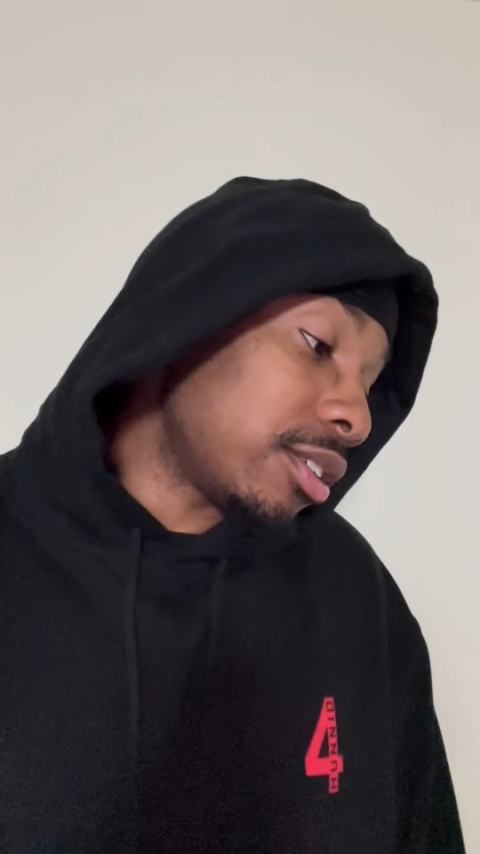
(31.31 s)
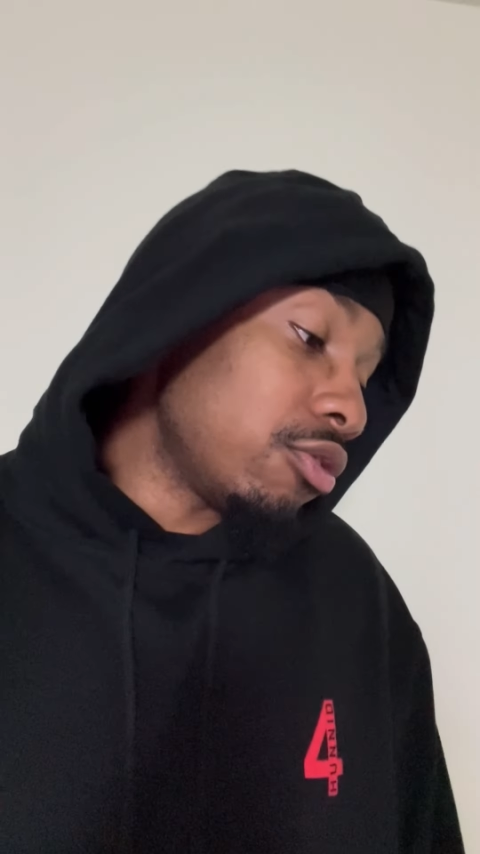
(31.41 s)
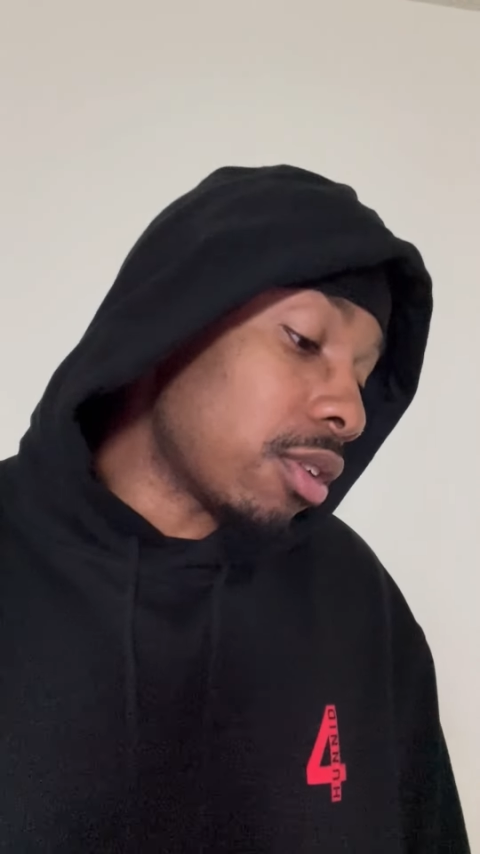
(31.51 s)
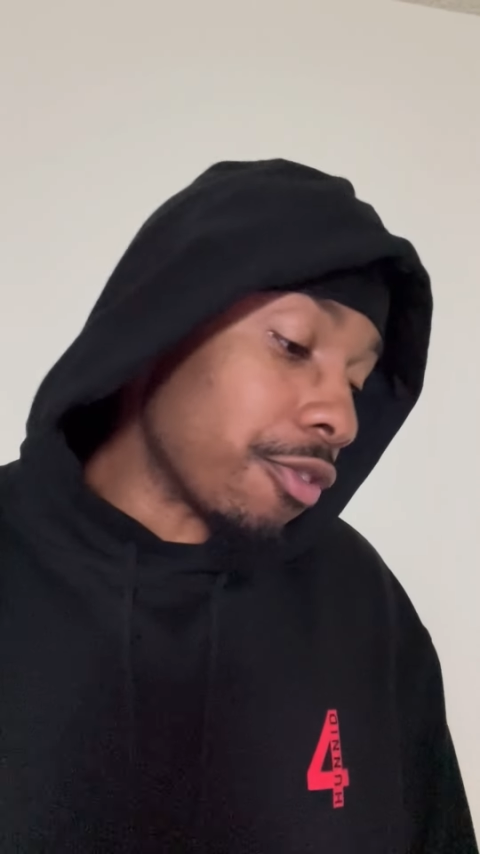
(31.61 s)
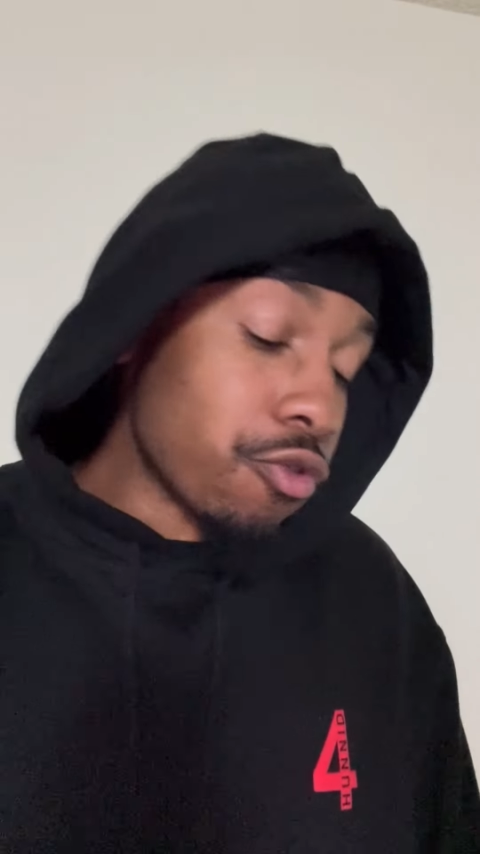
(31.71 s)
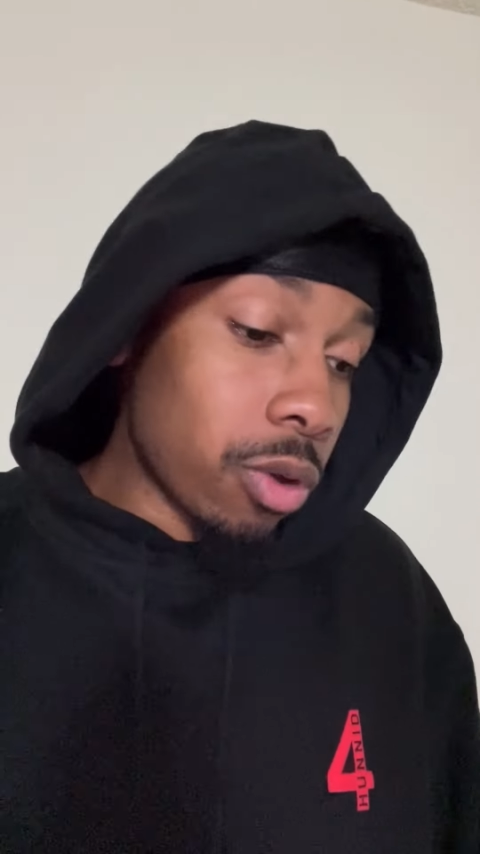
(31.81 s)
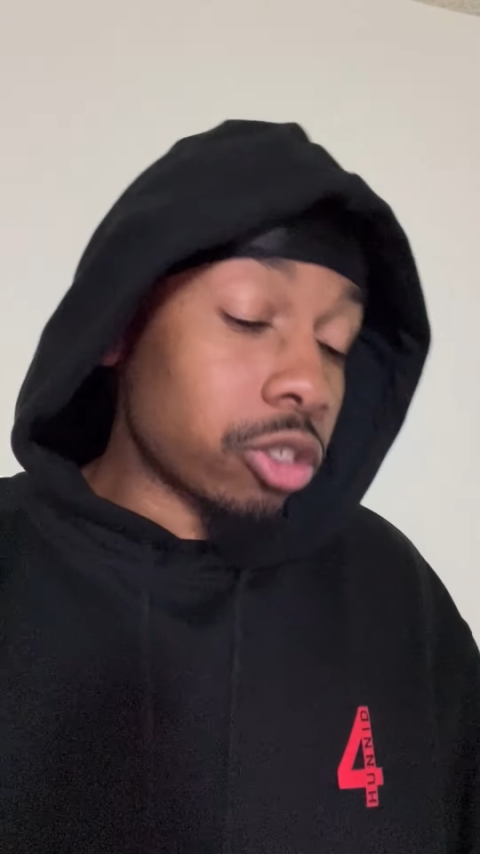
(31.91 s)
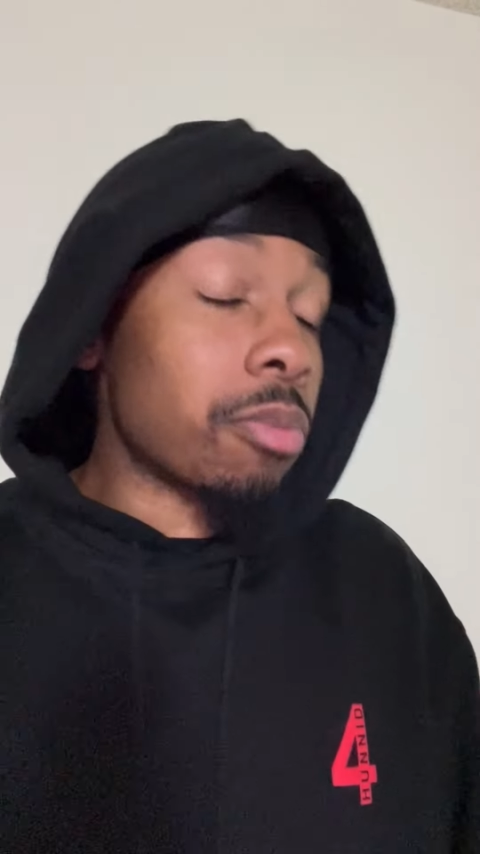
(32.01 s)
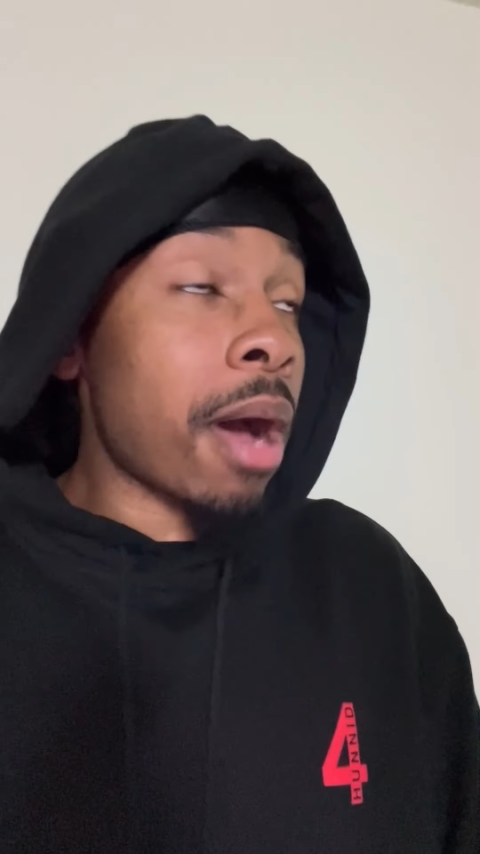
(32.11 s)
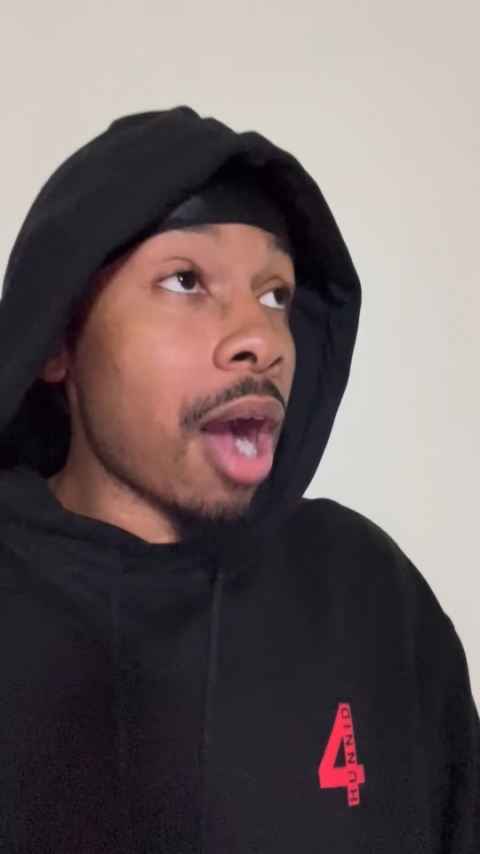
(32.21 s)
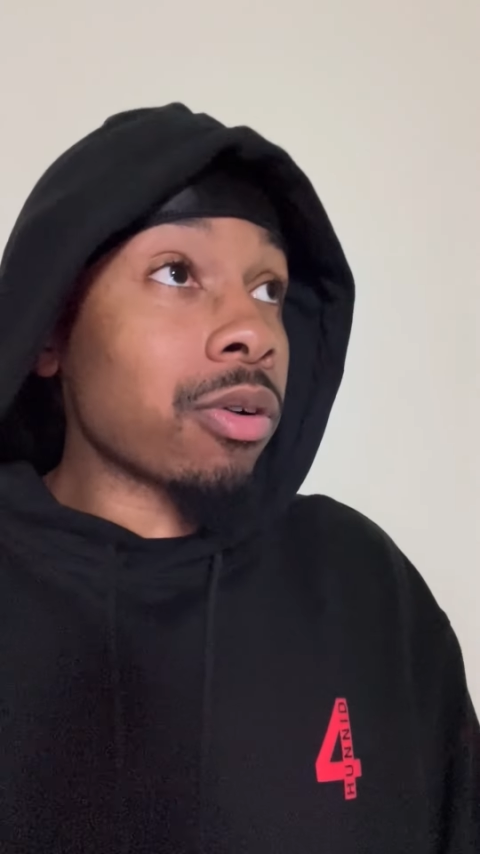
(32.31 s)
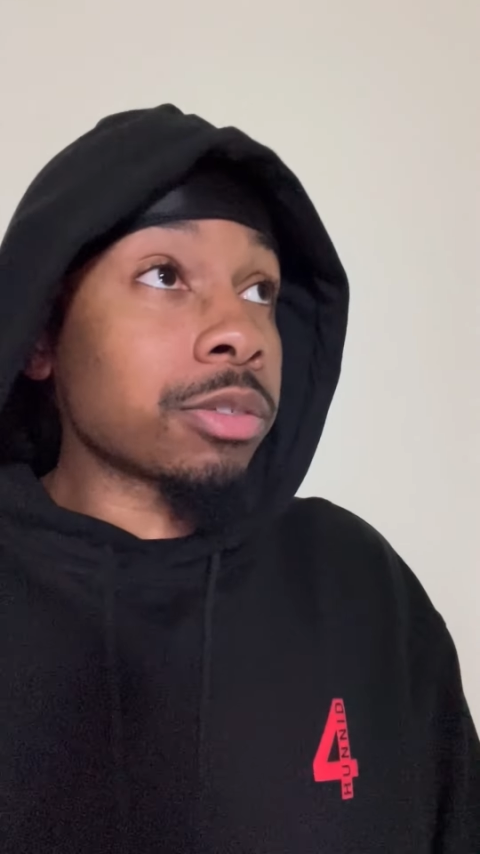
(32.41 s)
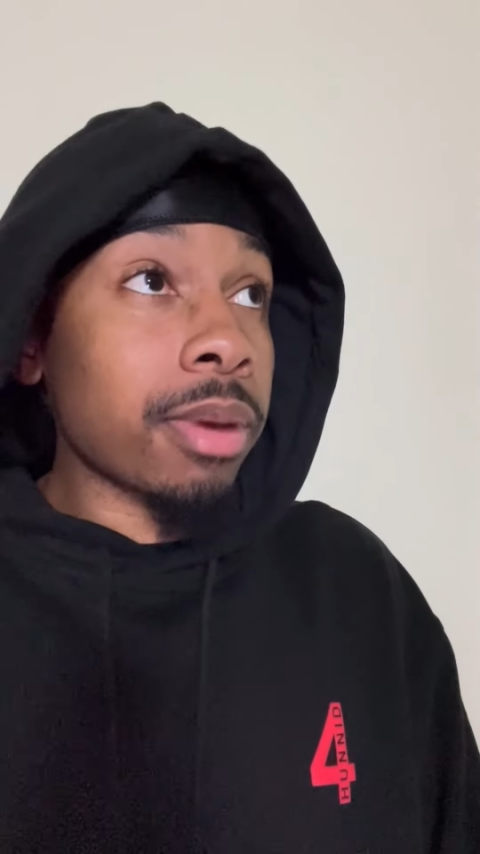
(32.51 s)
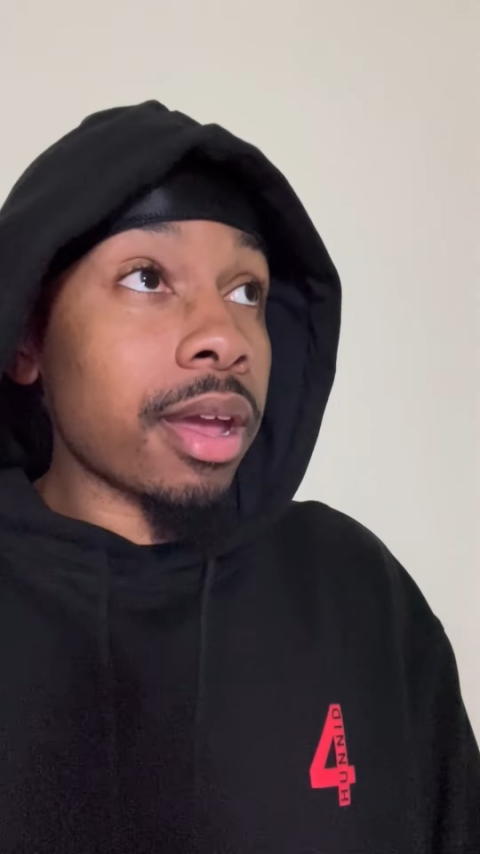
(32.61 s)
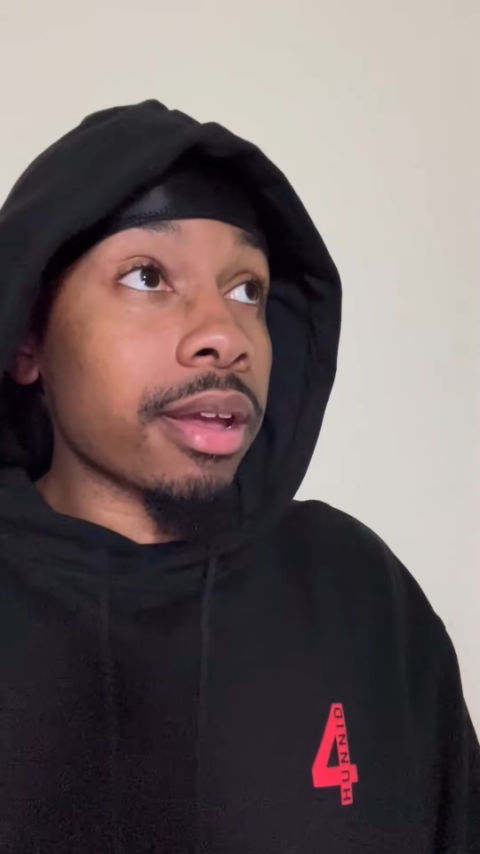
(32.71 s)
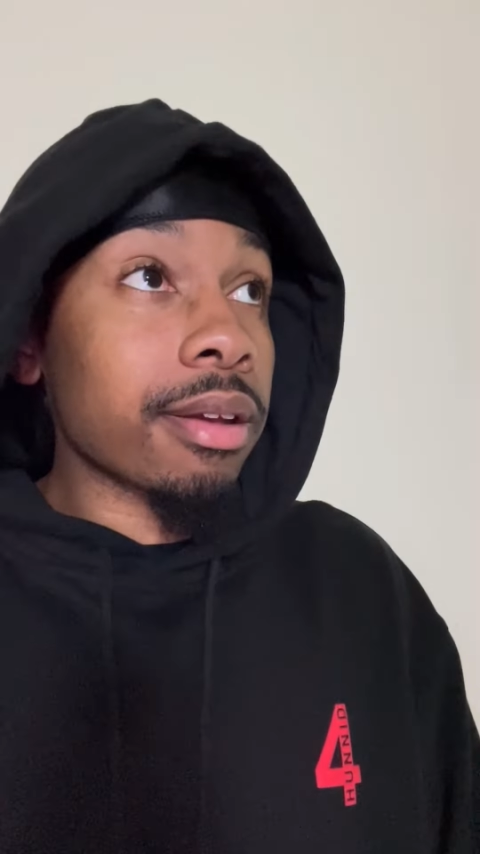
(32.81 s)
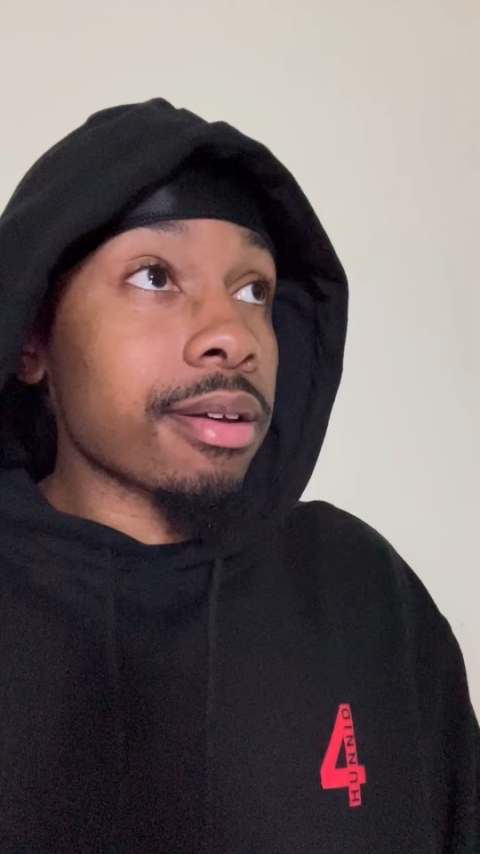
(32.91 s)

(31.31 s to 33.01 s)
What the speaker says: You know, if you want your powers back,